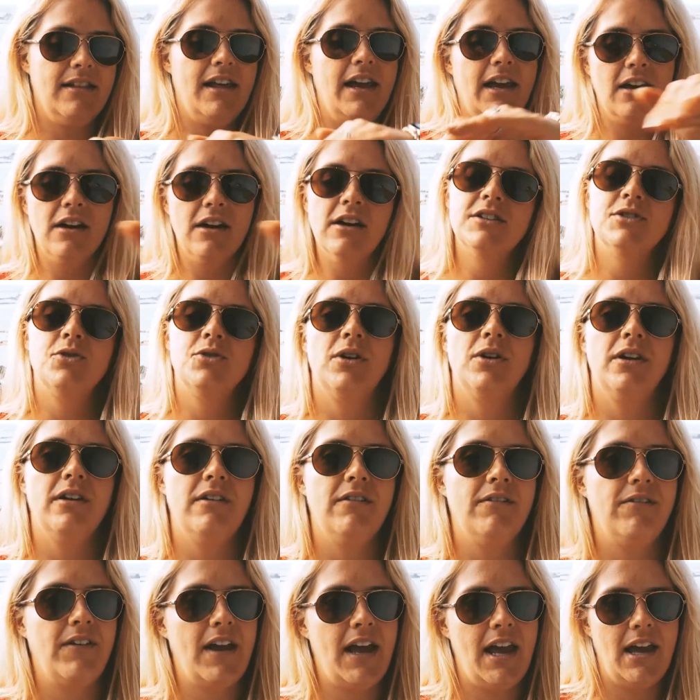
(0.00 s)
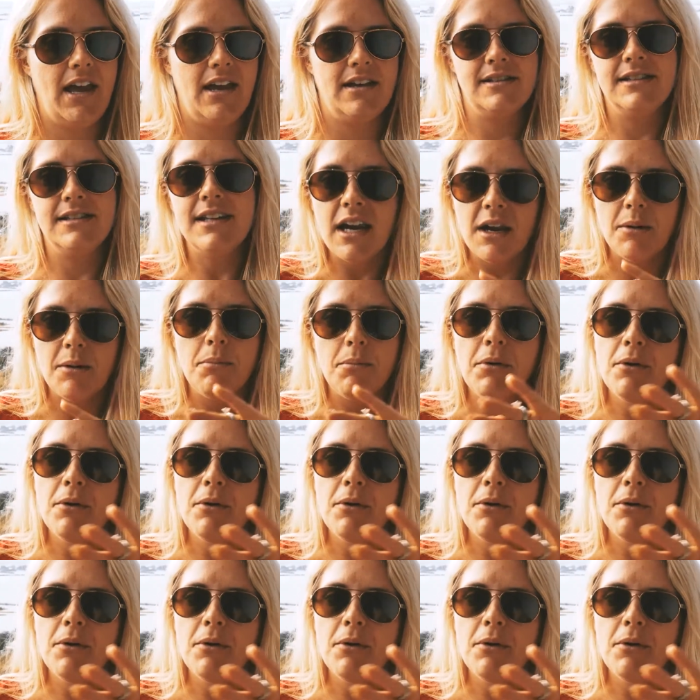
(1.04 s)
like sort of a setup